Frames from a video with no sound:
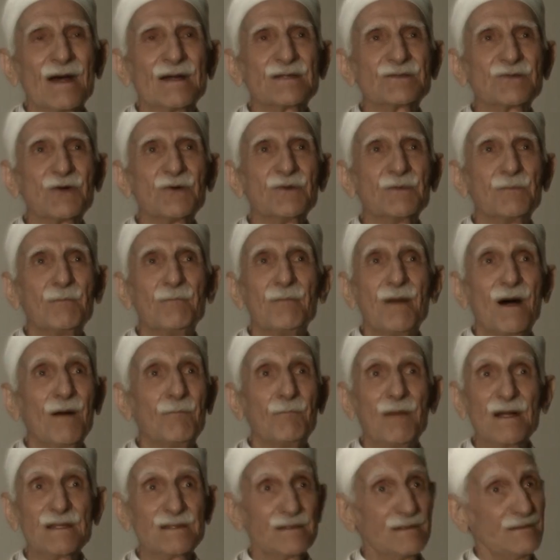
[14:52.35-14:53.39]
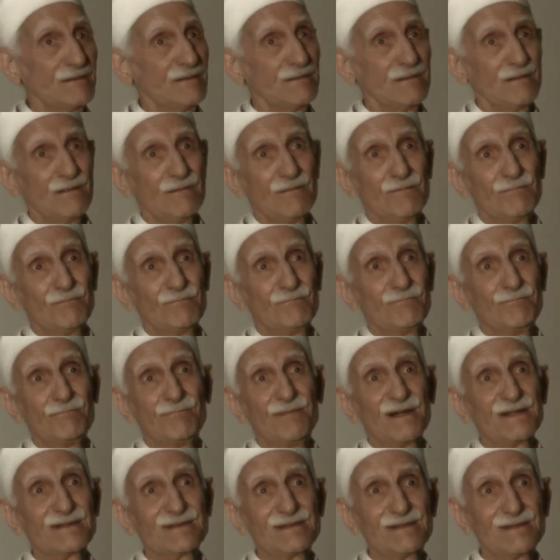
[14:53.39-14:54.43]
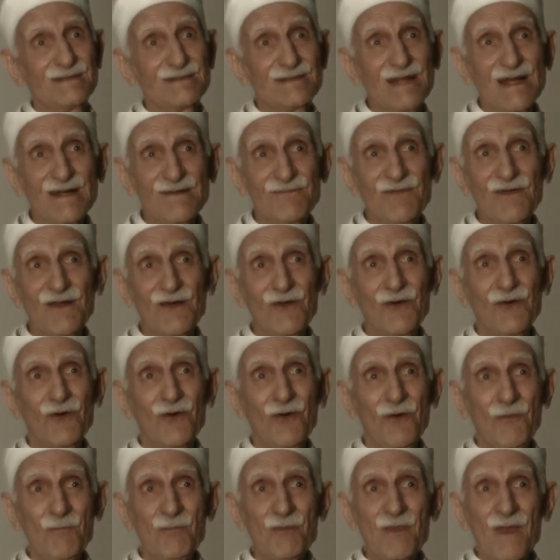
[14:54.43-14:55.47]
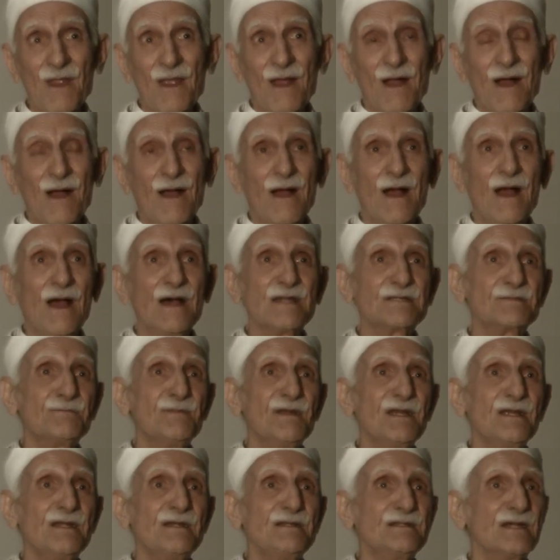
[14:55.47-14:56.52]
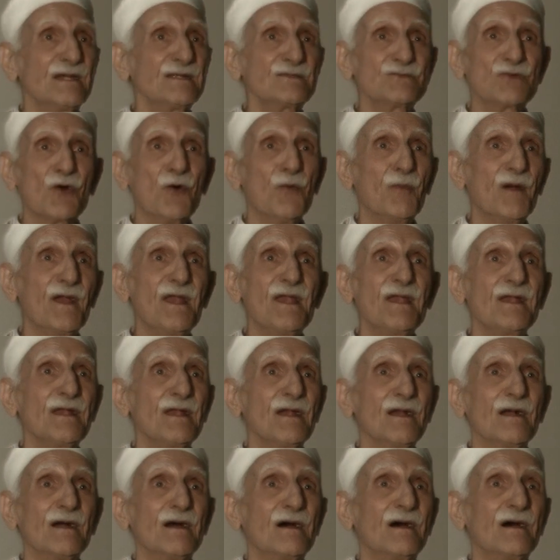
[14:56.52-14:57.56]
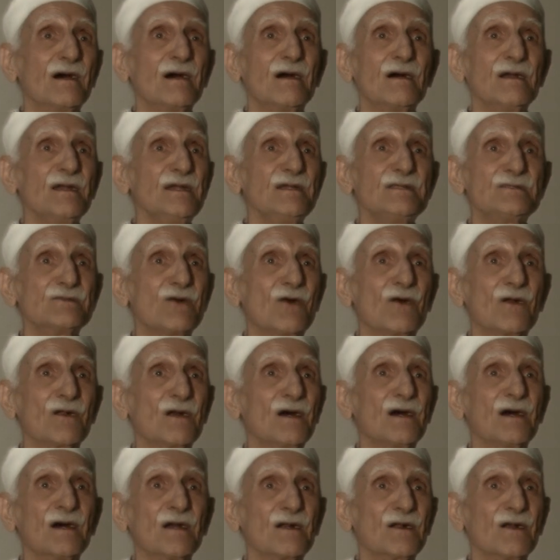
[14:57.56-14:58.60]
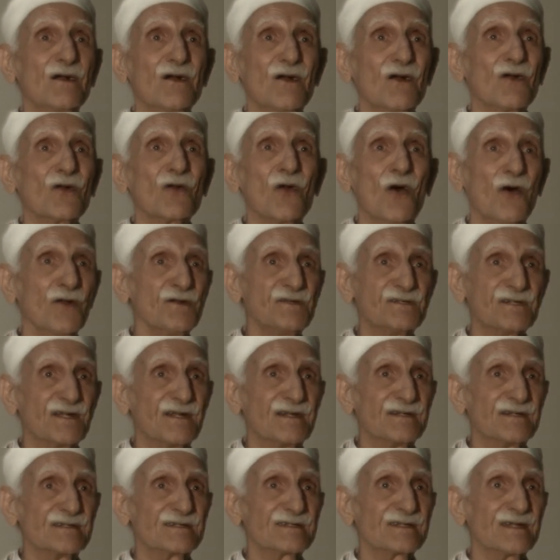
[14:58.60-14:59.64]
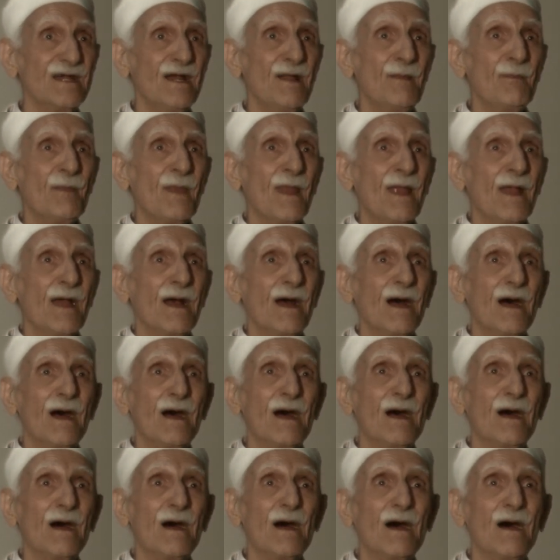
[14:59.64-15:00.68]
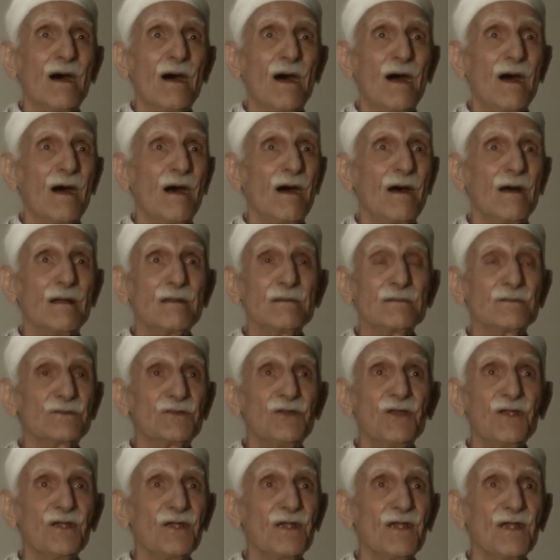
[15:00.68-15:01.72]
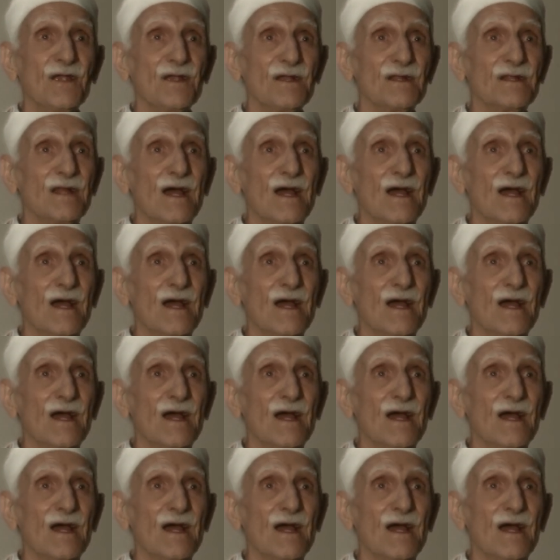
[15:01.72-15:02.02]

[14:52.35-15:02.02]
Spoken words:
So, but that fellow has been just obeying his or her conscience and thinking